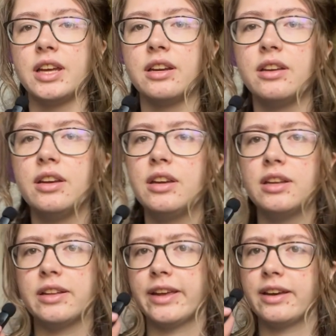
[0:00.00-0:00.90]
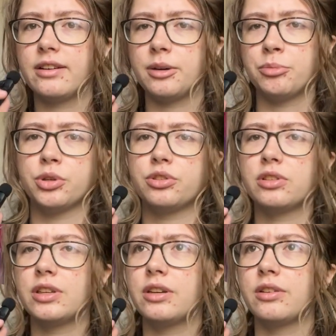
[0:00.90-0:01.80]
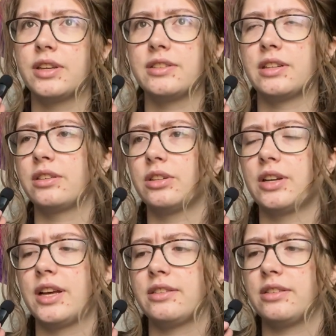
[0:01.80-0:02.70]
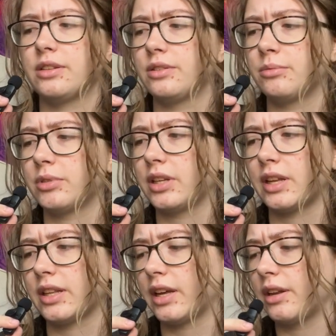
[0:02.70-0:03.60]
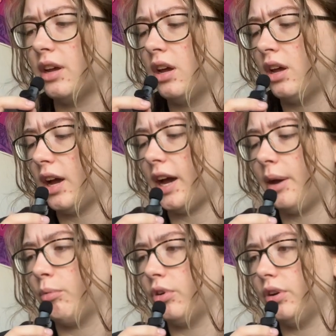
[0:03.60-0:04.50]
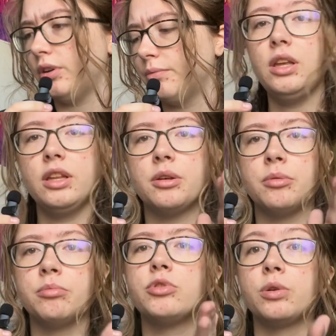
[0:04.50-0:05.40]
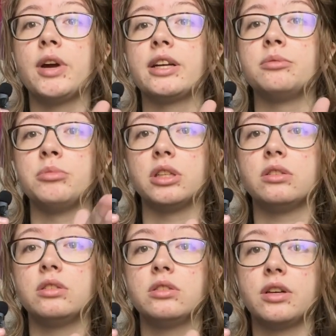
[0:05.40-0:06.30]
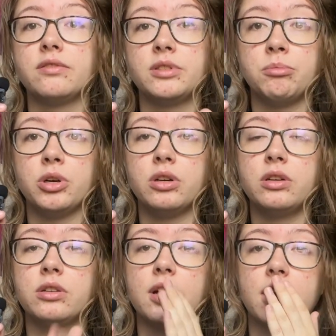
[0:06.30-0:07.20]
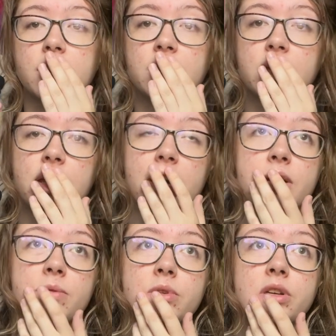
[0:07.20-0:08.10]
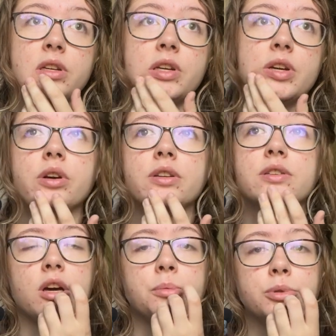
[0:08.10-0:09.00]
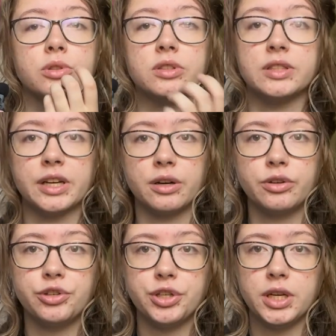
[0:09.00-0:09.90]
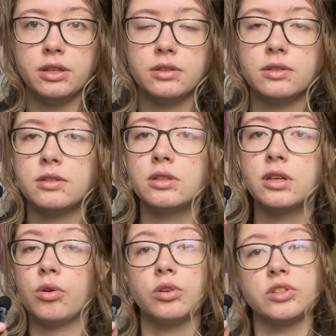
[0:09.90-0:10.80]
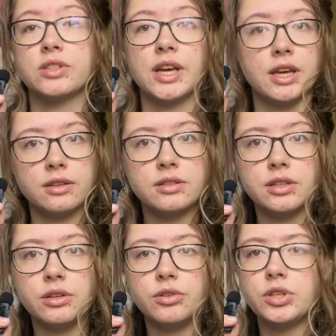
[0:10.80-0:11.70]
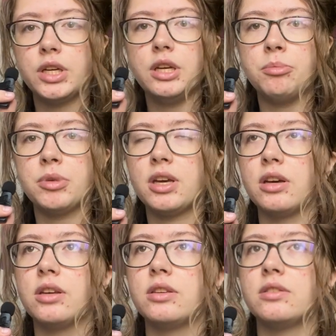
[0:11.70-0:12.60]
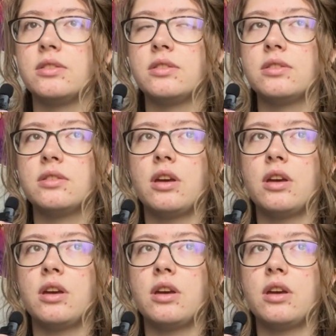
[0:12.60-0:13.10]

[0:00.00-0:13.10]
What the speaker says: it like commercially or like sell it on Etsy or something like that, I would, in the direct middle of the book, I think I would put a couple sticker sheets or just a sticker sheet because